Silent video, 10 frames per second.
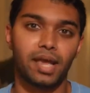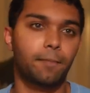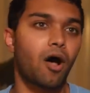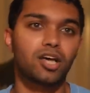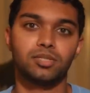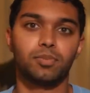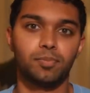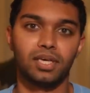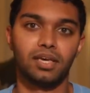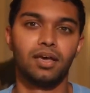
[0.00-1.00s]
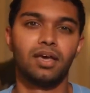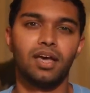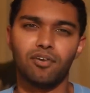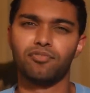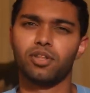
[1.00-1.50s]
can't possibly be
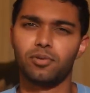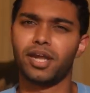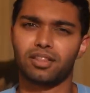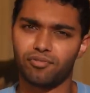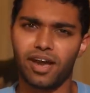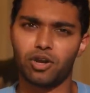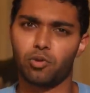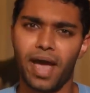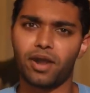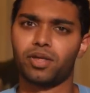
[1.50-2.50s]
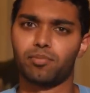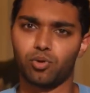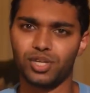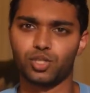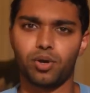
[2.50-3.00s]
a villain at the final battle at
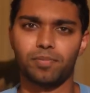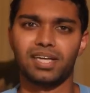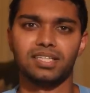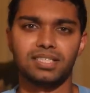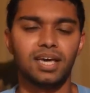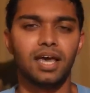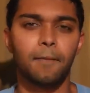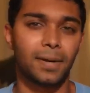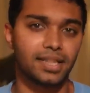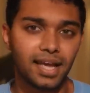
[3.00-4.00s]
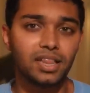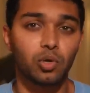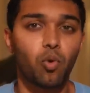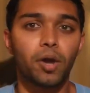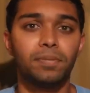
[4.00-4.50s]
Marijoa because by then
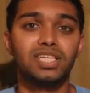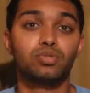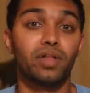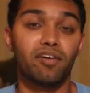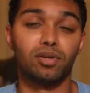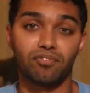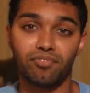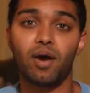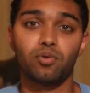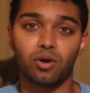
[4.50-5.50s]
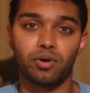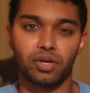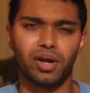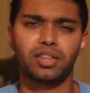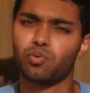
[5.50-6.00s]
the One Piece will have been found
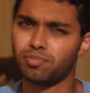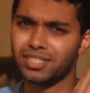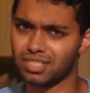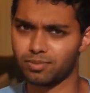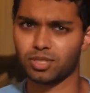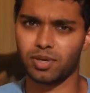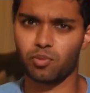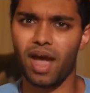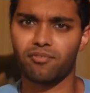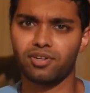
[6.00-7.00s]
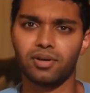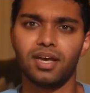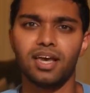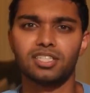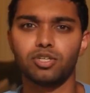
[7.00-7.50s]
already, right? The One Piece is supposed to be at
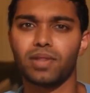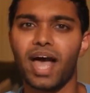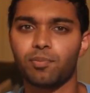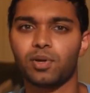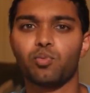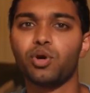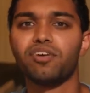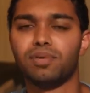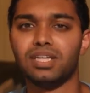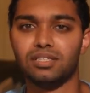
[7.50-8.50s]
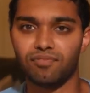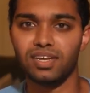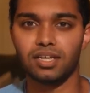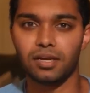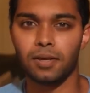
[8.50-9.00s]
Rafto, so Blackbeard would have been
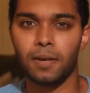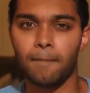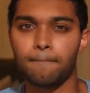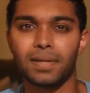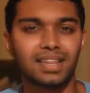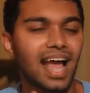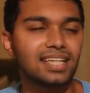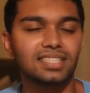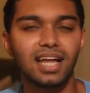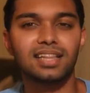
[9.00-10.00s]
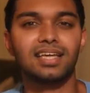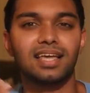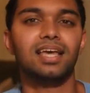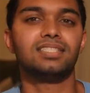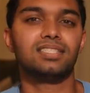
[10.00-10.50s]
defeated. But that's not the
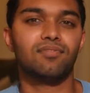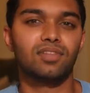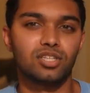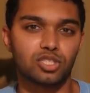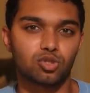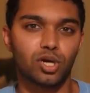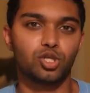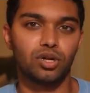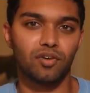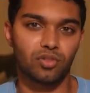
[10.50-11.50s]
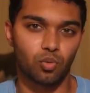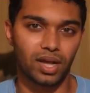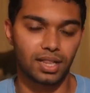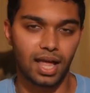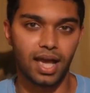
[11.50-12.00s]
case if the destruction of the
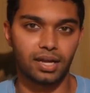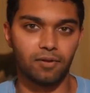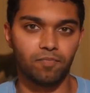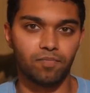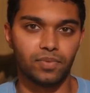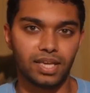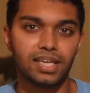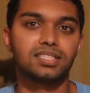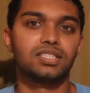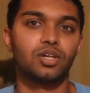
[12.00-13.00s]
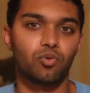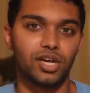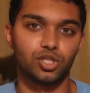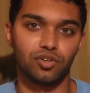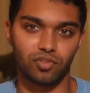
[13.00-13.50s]
Red Line is the
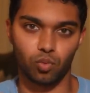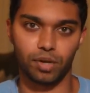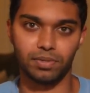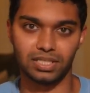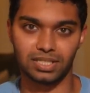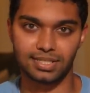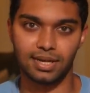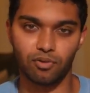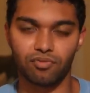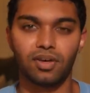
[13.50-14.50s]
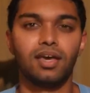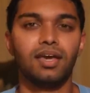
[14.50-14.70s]
creation of the One Piece itself.